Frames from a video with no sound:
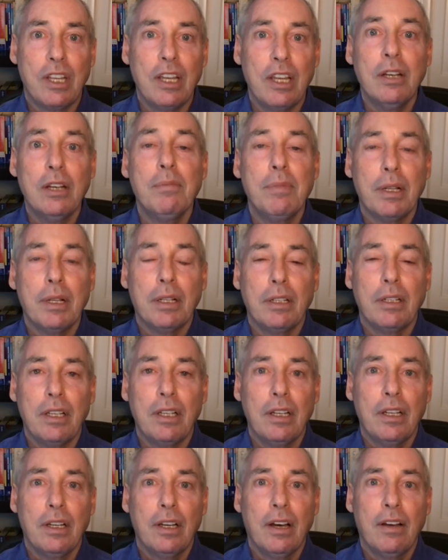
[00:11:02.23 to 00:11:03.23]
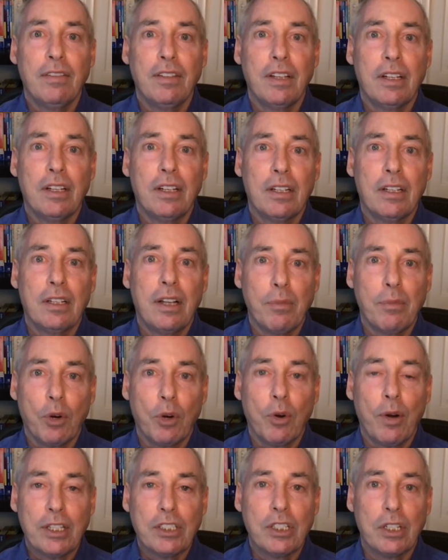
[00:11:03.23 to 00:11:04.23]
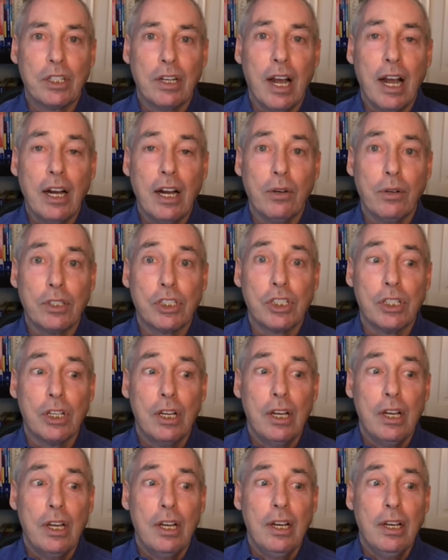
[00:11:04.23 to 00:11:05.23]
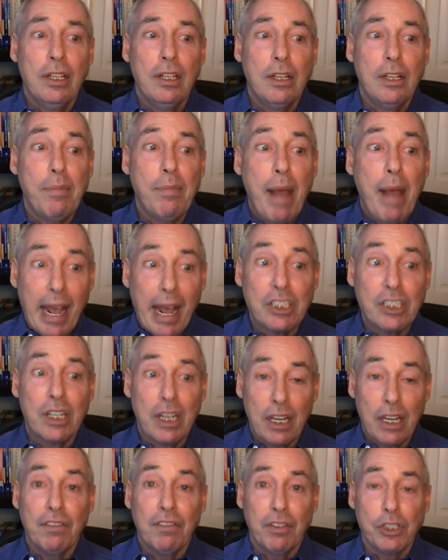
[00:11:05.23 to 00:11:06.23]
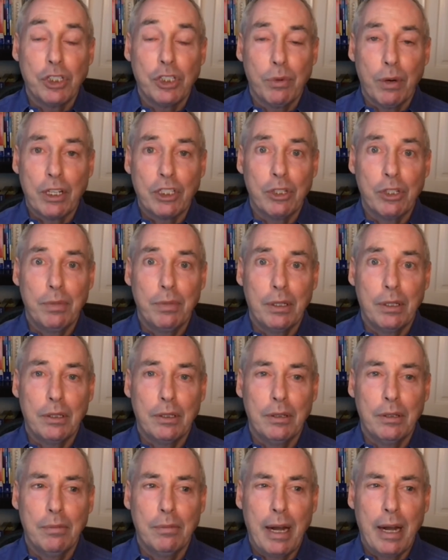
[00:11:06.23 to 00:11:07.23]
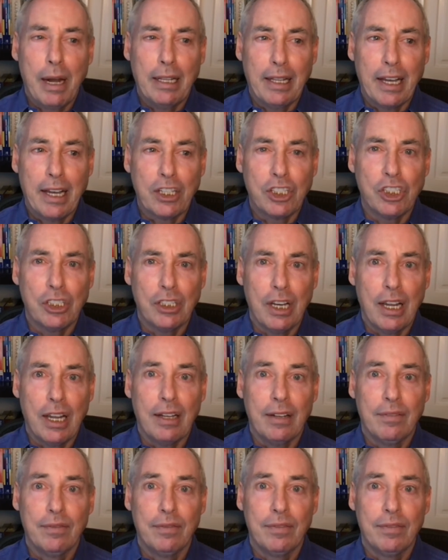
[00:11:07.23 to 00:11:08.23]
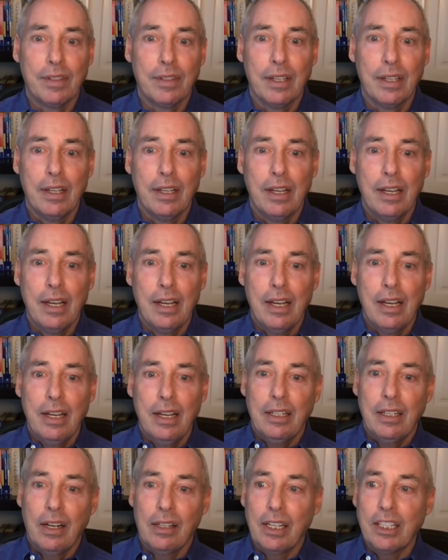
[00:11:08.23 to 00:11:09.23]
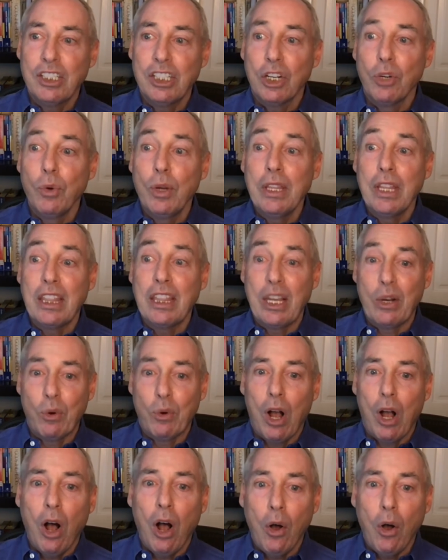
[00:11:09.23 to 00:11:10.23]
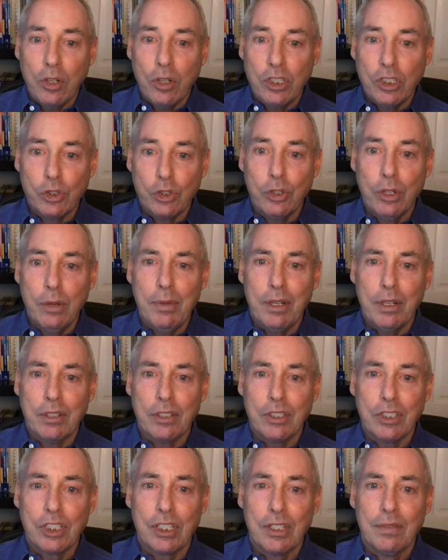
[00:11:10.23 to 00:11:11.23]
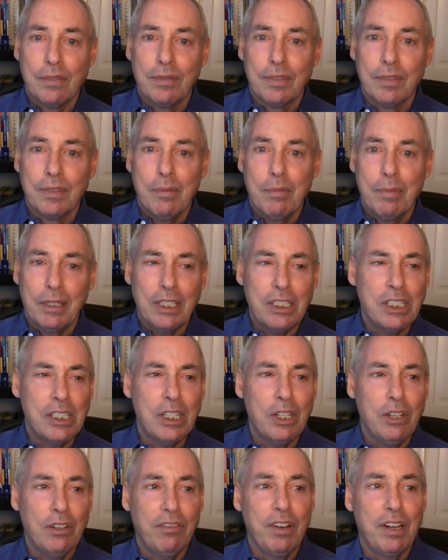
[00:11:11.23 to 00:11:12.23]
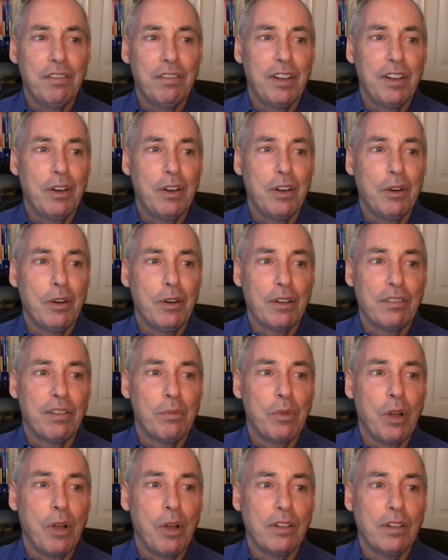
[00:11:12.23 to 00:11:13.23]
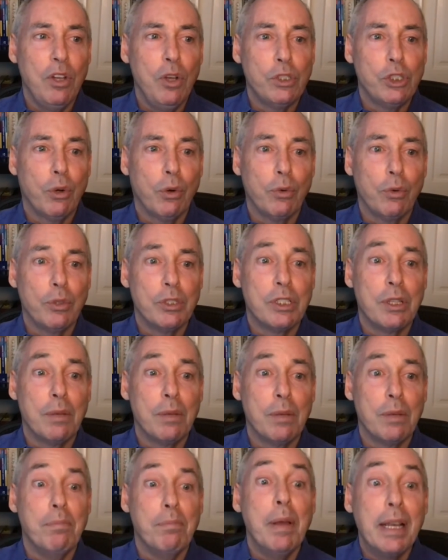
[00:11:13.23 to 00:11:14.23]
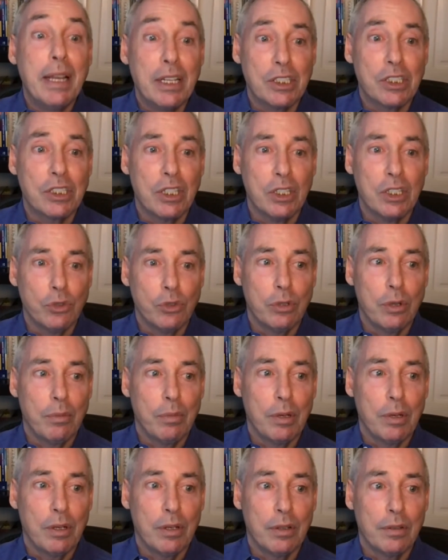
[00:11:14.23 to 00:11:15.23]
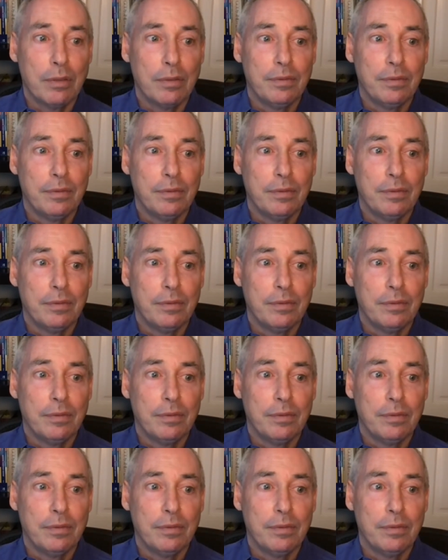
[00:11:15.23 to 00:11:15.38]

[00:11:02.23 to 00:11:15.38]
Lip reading: inability of the Democrats in Congress to pass an infrastructure bill by election day? Now let's agree that they were all contributors, but let's see if we can figure out from all of you which one was the biggest contributor.